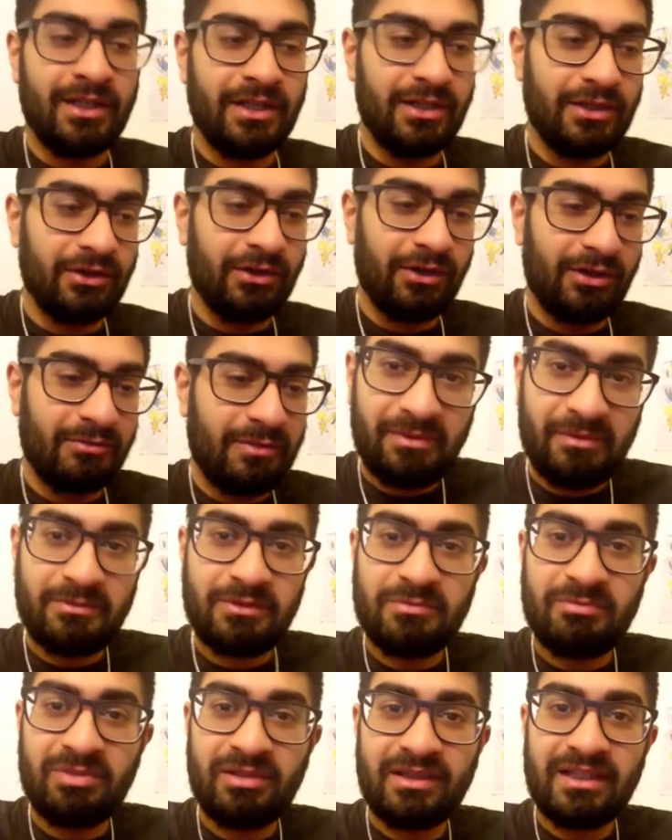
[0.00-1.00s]
You know, I remember
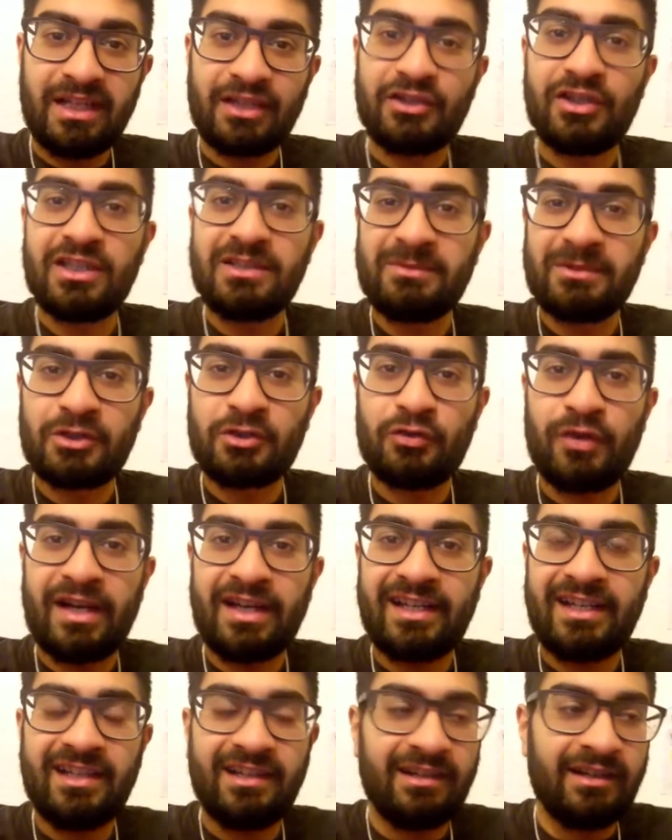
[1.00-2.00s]
to pull that Christmas
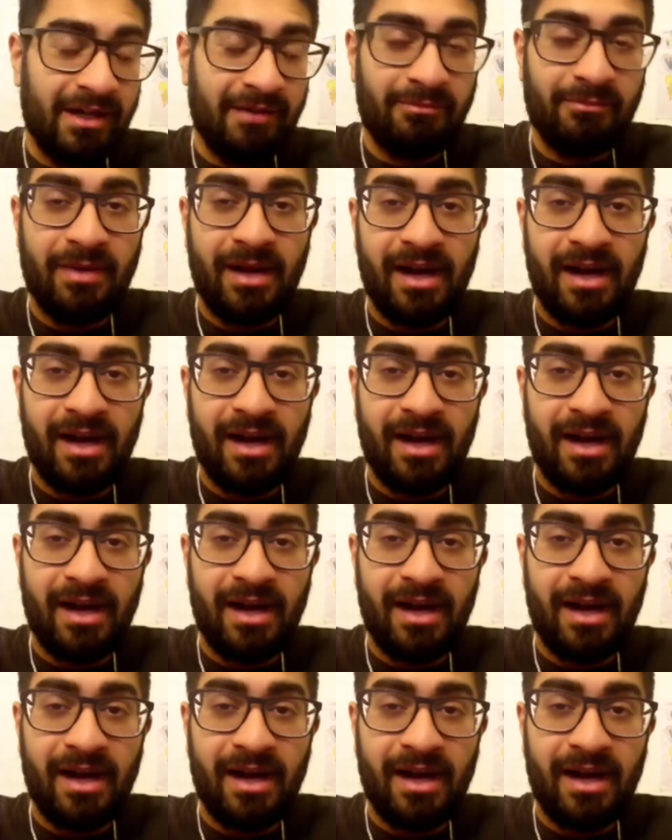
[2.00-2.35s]
cracker, and